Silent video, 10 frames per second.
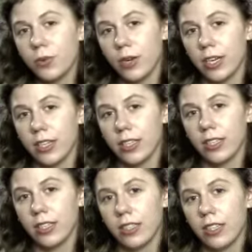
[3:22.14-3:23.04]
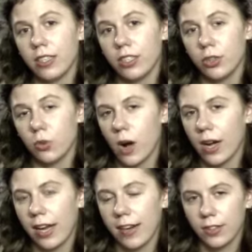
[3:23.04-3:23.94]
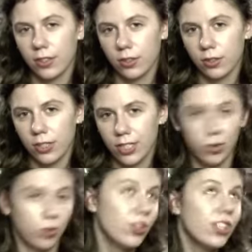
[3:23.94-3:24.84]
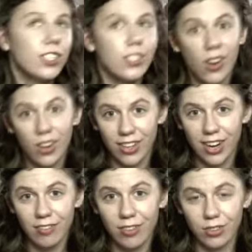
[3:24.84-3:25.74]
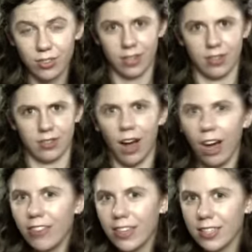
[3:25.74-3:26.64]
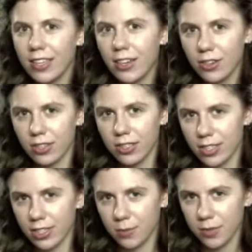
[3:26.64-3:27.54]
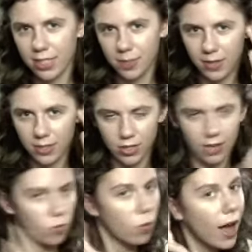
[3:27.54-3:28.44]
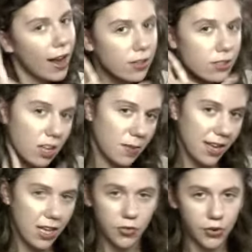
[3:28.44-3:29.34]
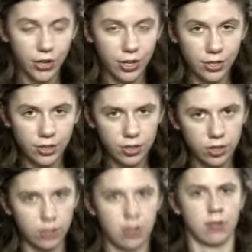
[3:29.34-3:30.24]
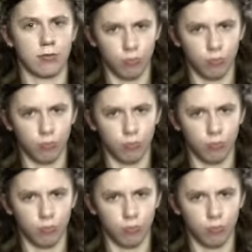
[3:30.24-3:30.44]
when you're walking and you're listening to a really good song on your headphones and it's obvious that you're listening to music because you have wires coming out of your ears and you're like